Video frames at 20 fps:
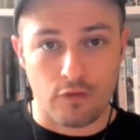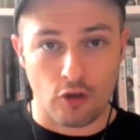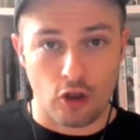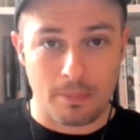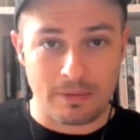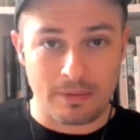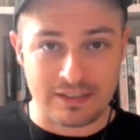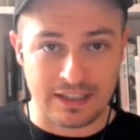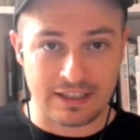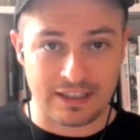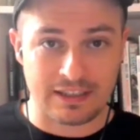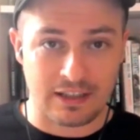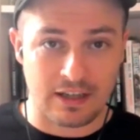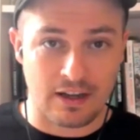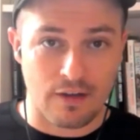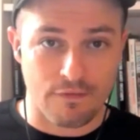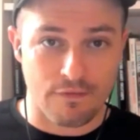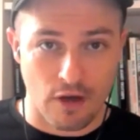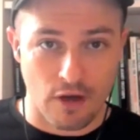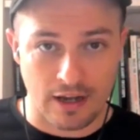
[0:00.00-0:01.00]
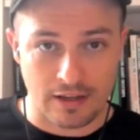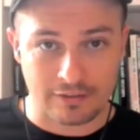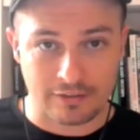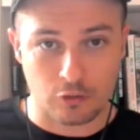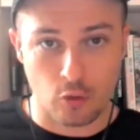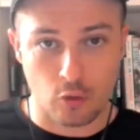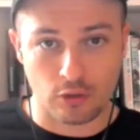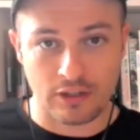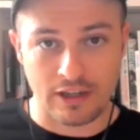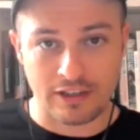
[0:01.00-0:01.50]
for the particular finance
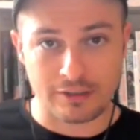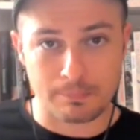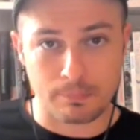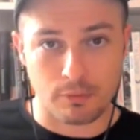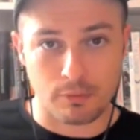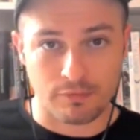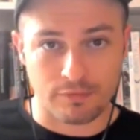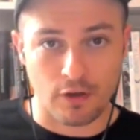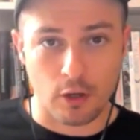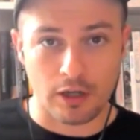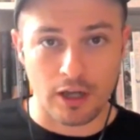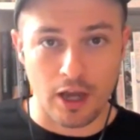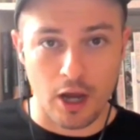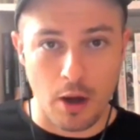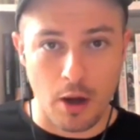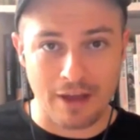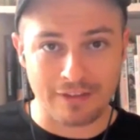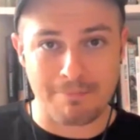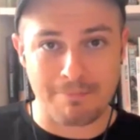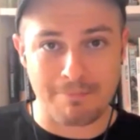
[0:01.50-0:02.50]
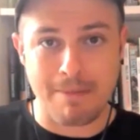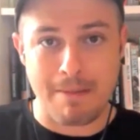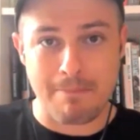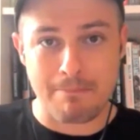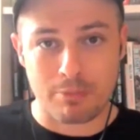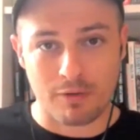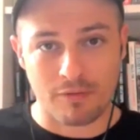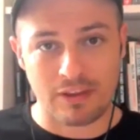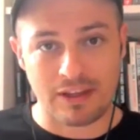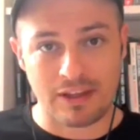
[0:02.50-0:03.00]
coordinator portfolio, as a
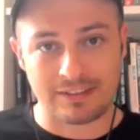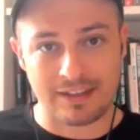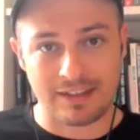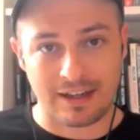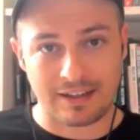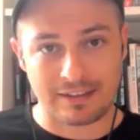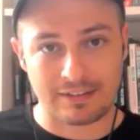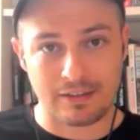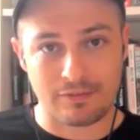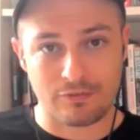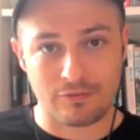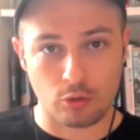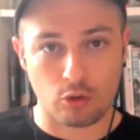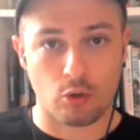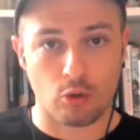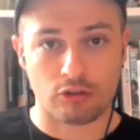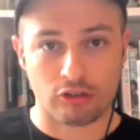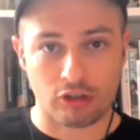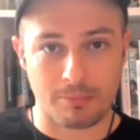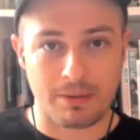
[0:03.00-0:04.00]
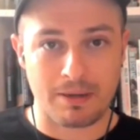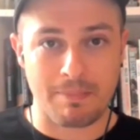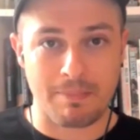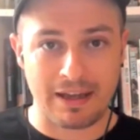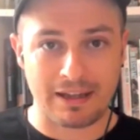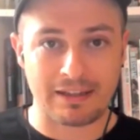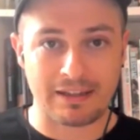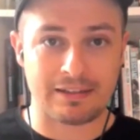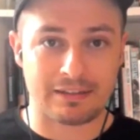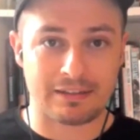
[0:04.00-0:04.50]
member of the executive, you'd also be
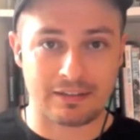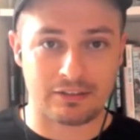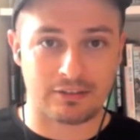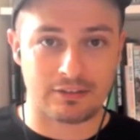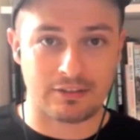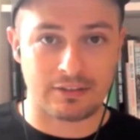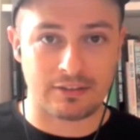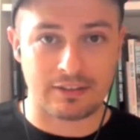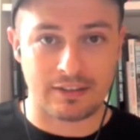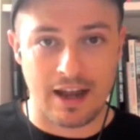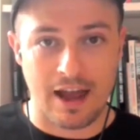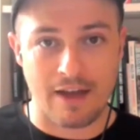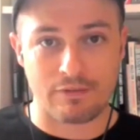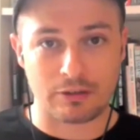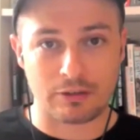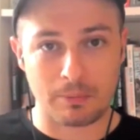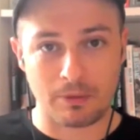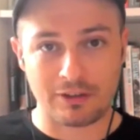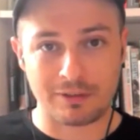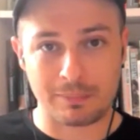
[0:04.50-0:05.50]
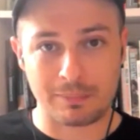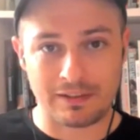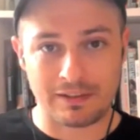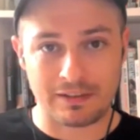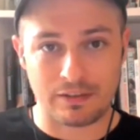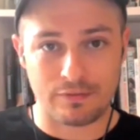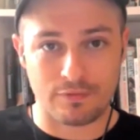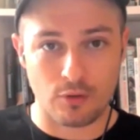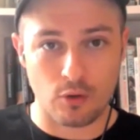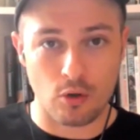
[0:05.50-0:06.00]
making decisions and have
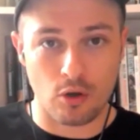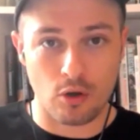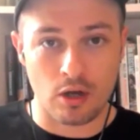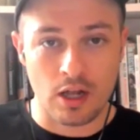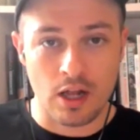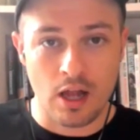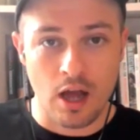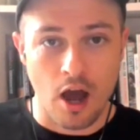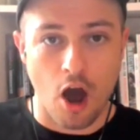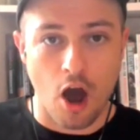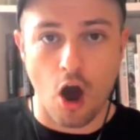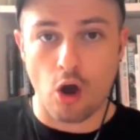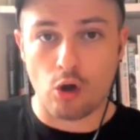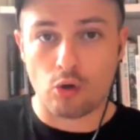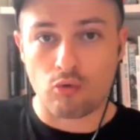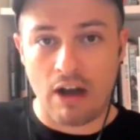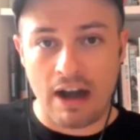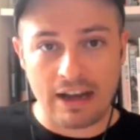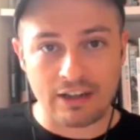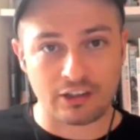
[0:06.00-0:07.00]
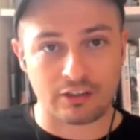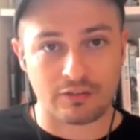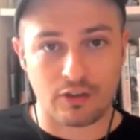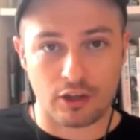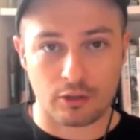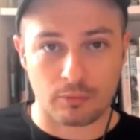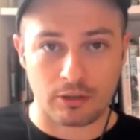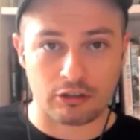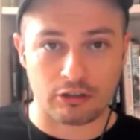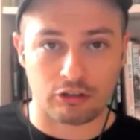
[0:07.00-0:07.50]
responsibility for a whole range of
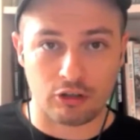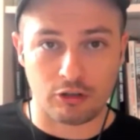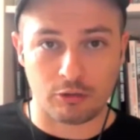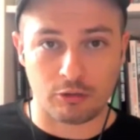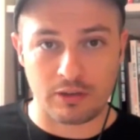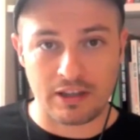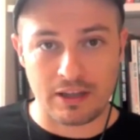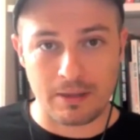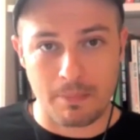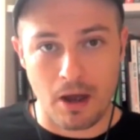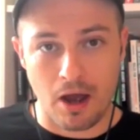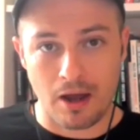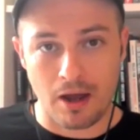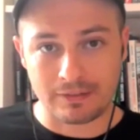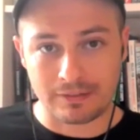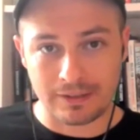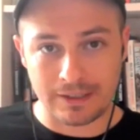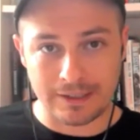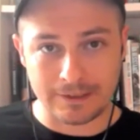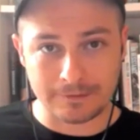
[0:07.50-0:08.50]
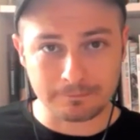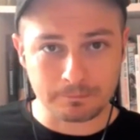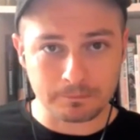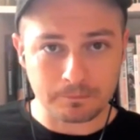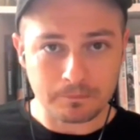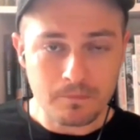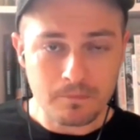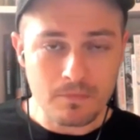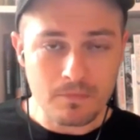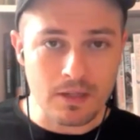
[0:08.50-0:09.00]
other issues within the party.
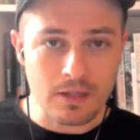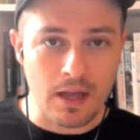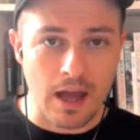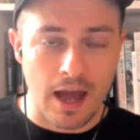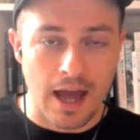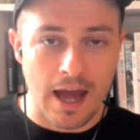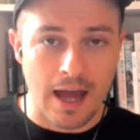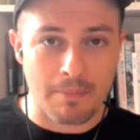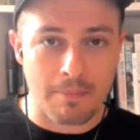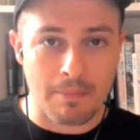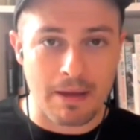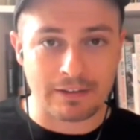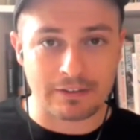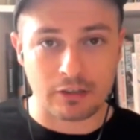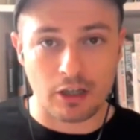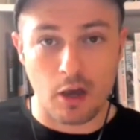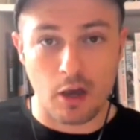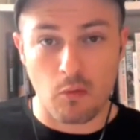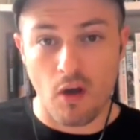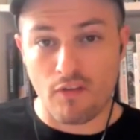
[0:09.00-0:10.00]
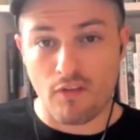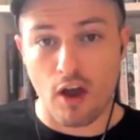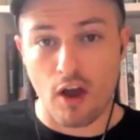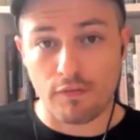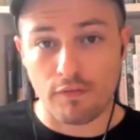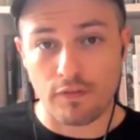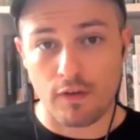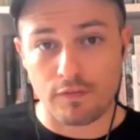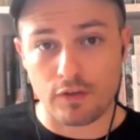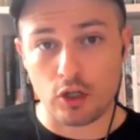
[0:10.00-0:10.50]
And so I've
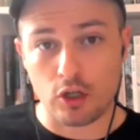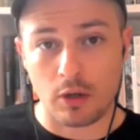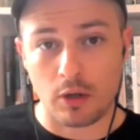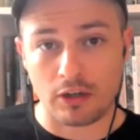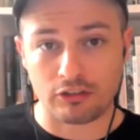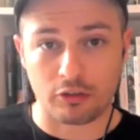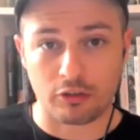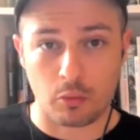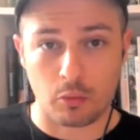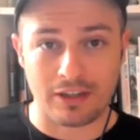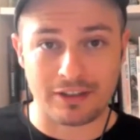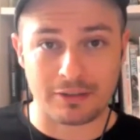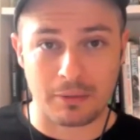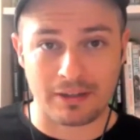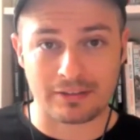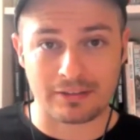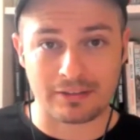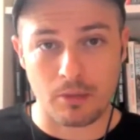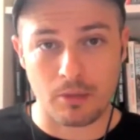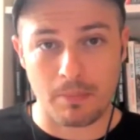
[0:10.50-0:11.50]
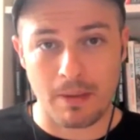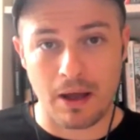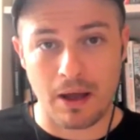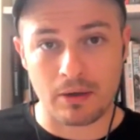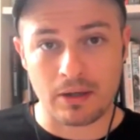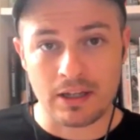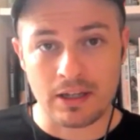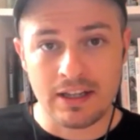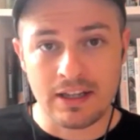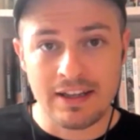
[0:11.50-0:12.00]
got a few questions I wanted to ask you
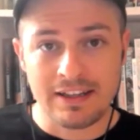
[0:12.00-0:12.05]
about